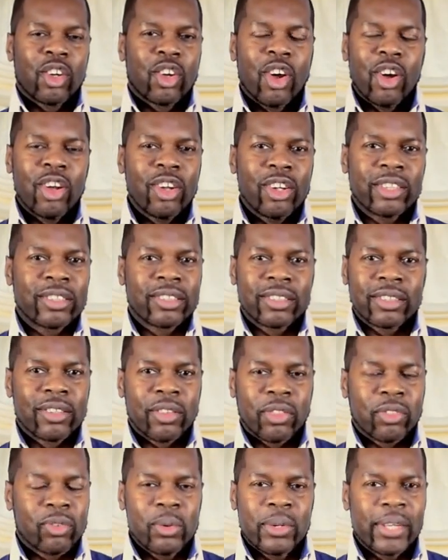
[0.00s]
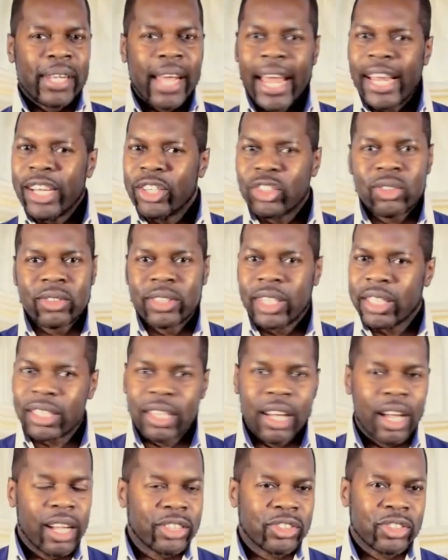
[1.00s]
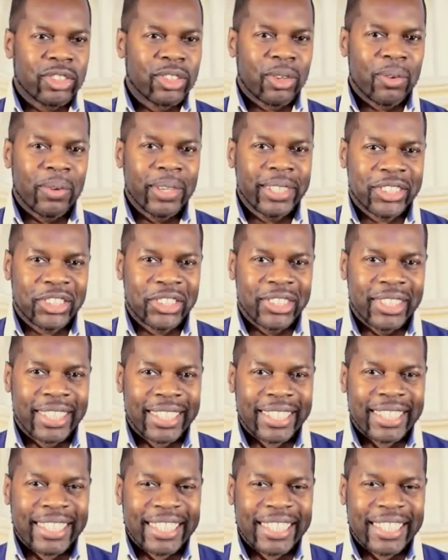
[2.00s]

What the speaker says: God, through the angel, doesn't answer the question.